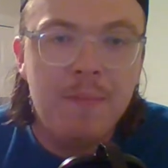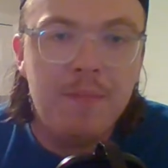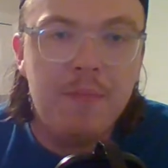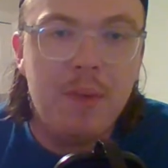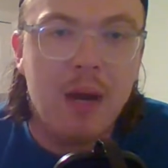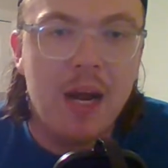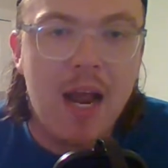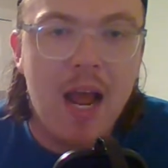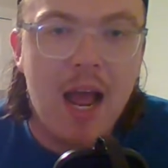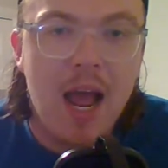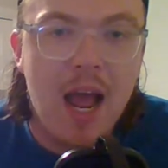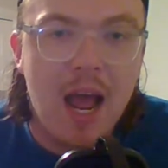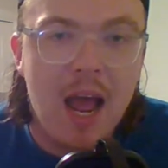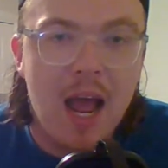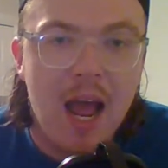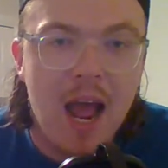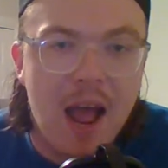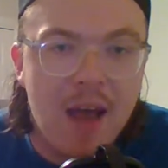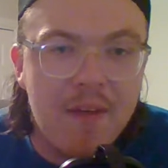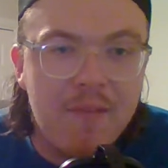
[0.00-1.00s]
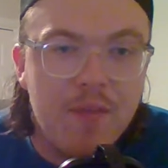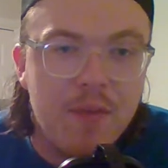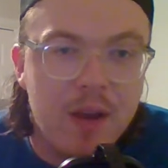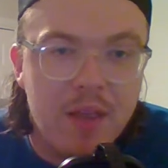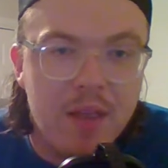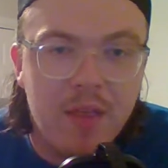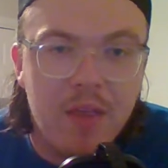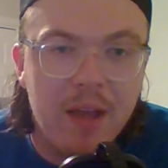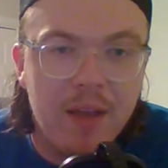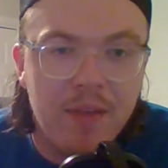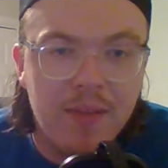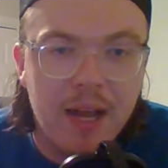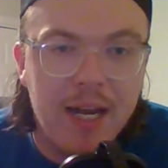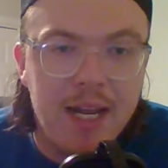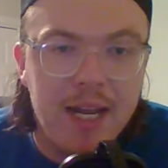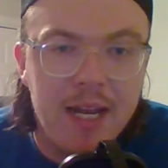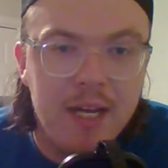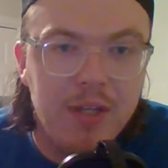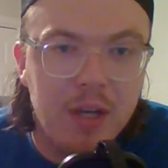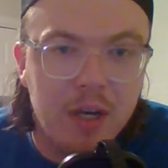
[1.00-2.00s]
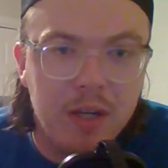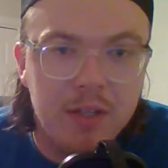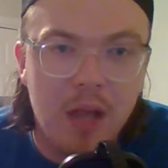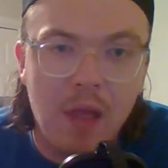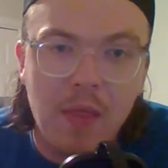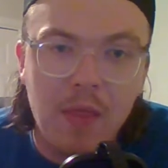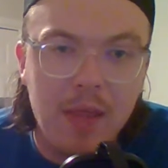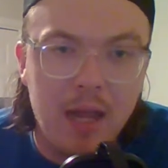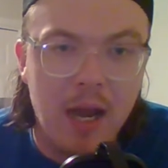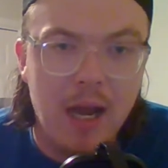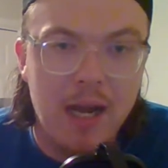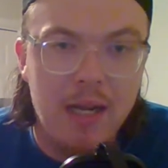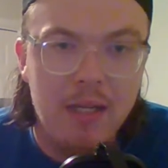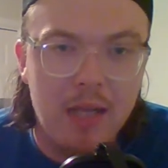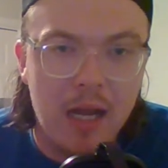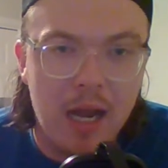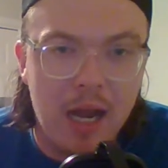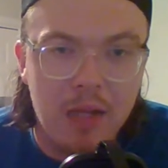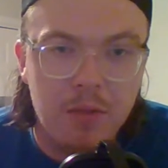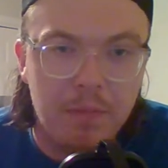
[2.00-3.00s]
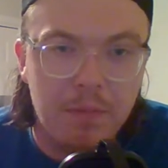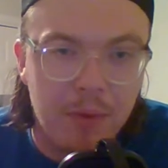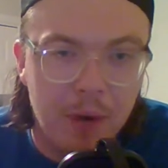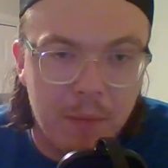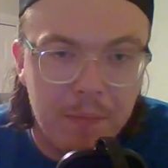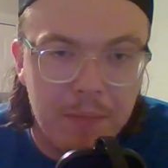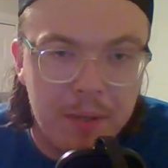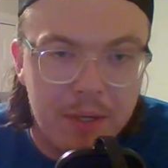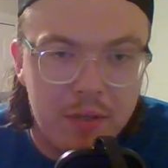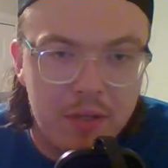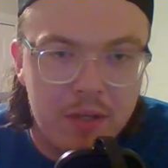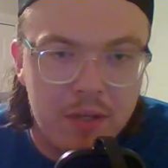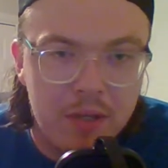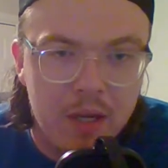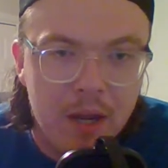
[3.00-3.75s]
But everything that he does on the ice has purpose,